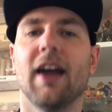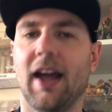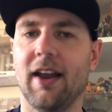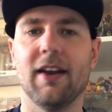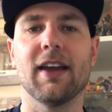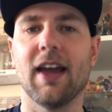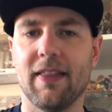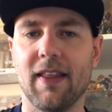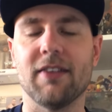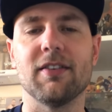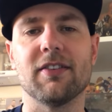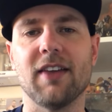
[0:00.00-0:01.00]
And again,
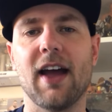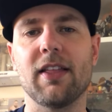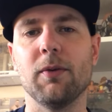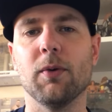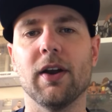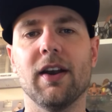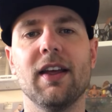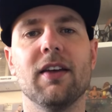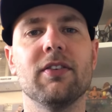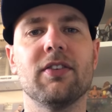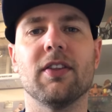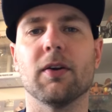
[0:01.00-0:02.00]
that's exactly what it is.